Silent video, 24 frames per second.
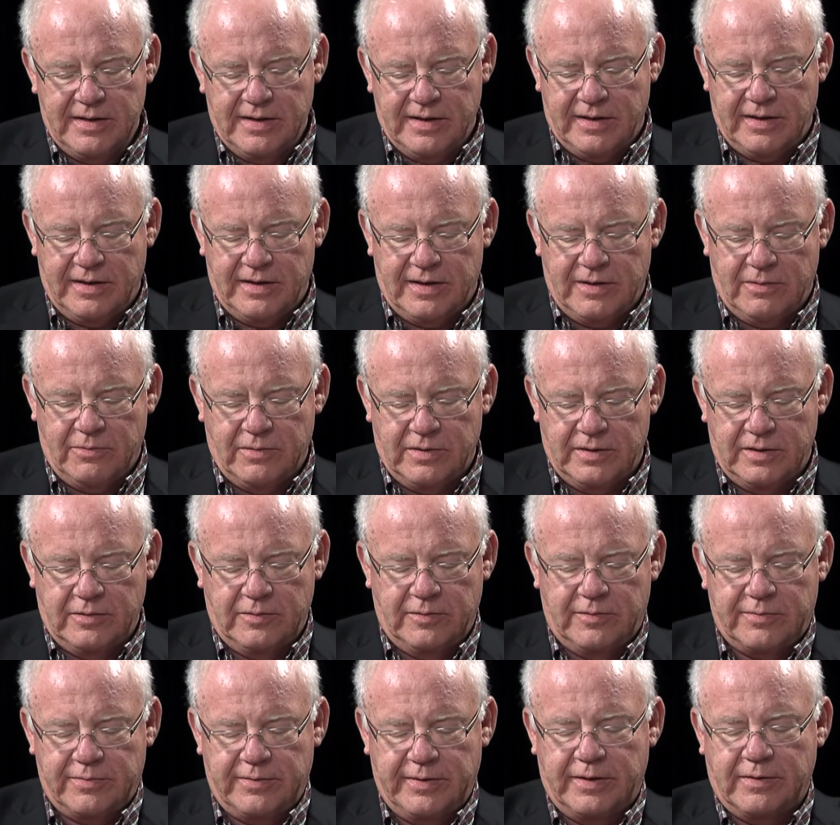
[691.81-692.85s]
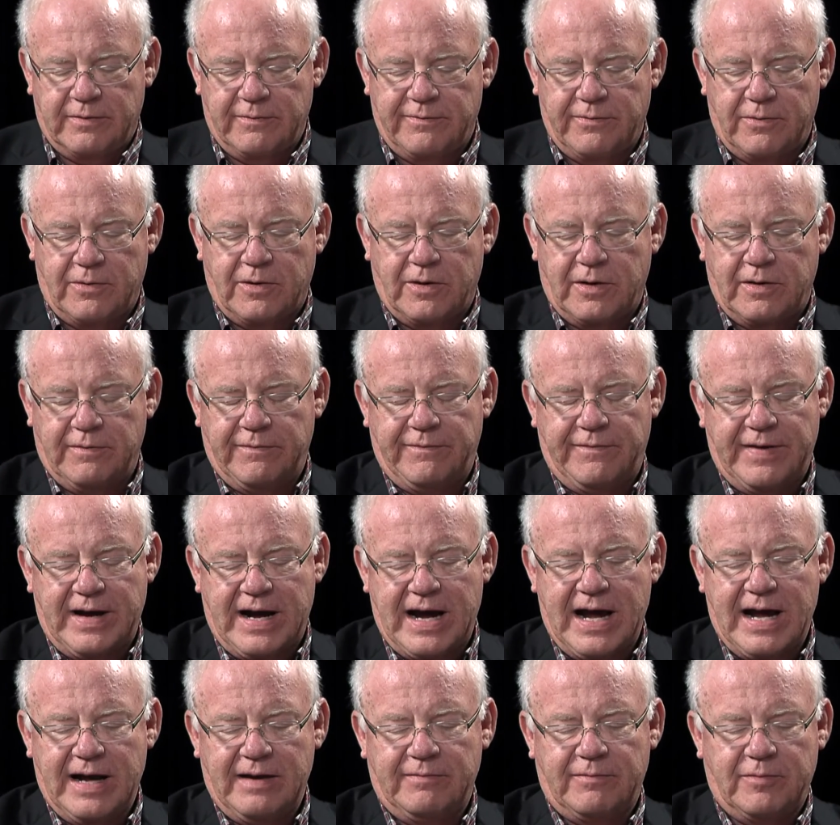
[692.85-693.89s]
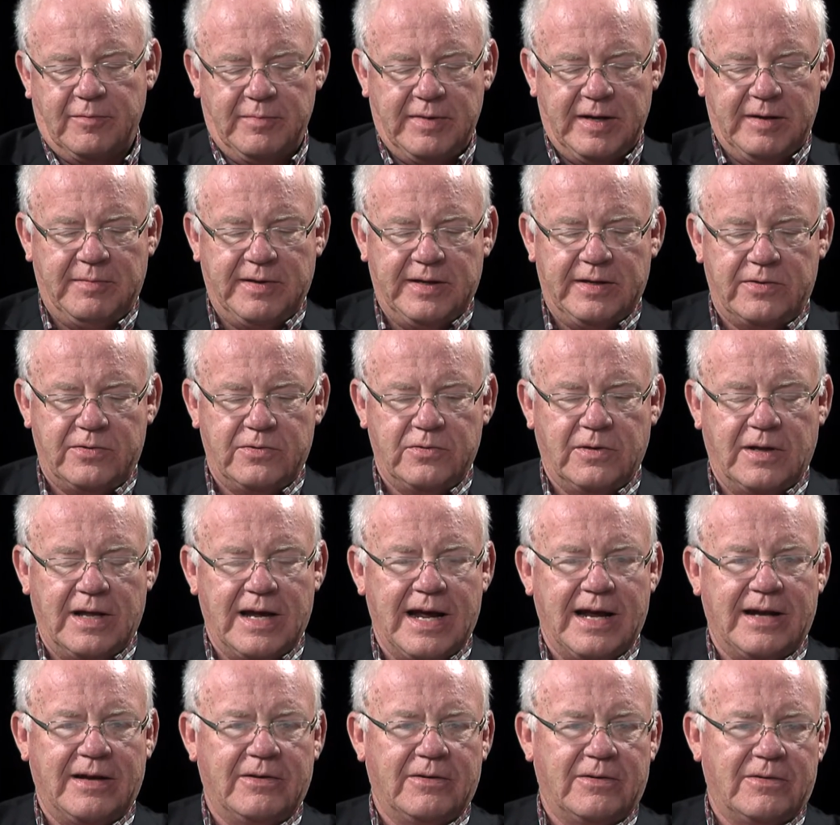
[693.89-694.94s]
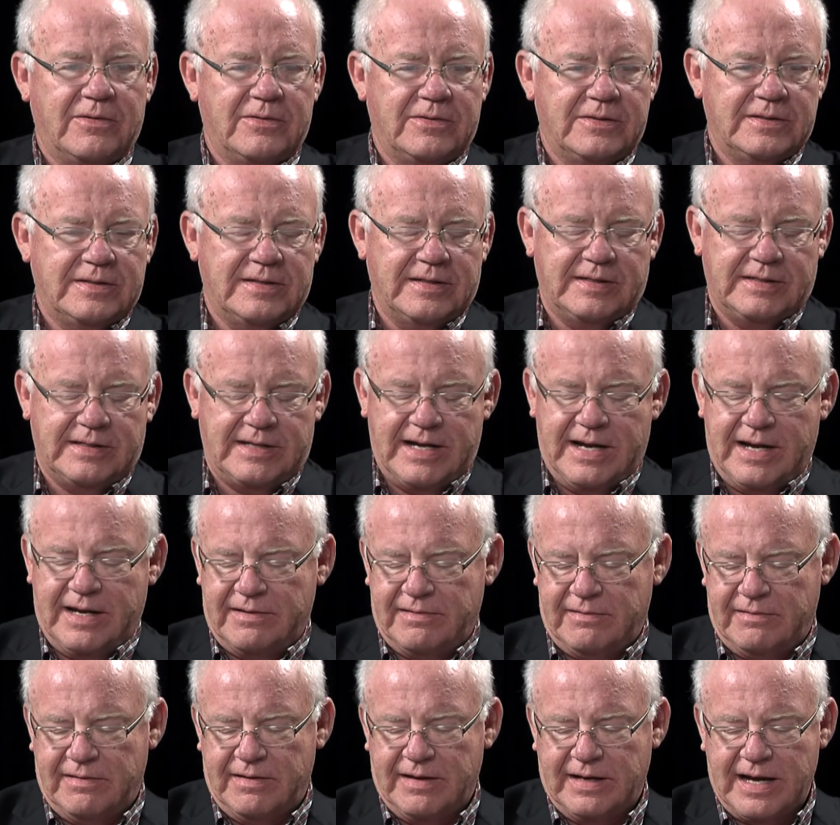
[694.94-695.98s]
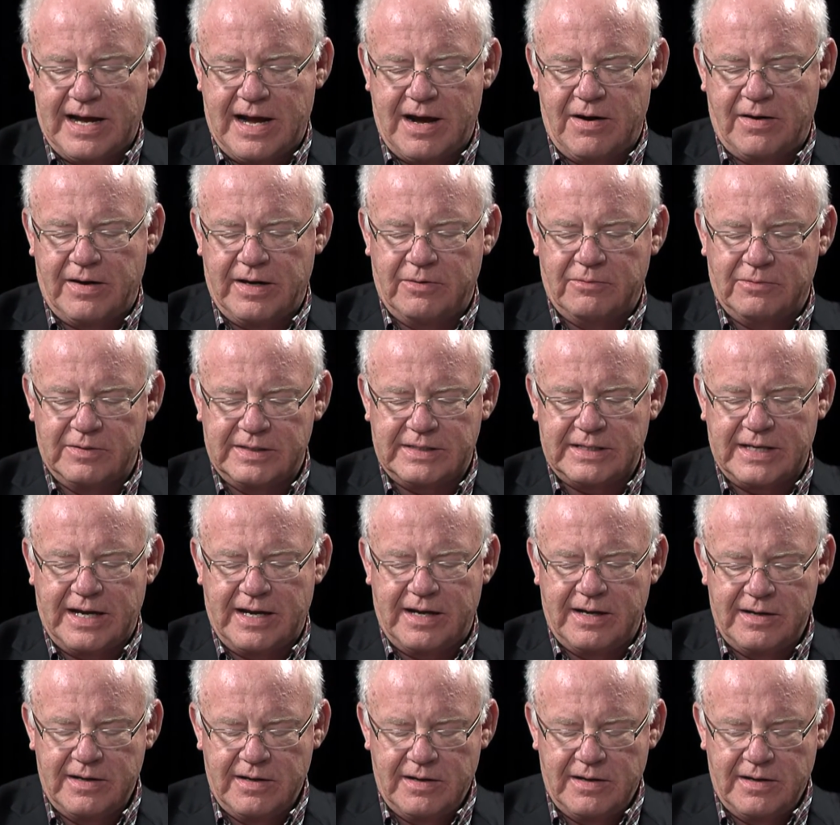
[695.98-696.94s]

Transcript: you know, we'll do three or four or five, or maybe two landowners, the state and the county, will say,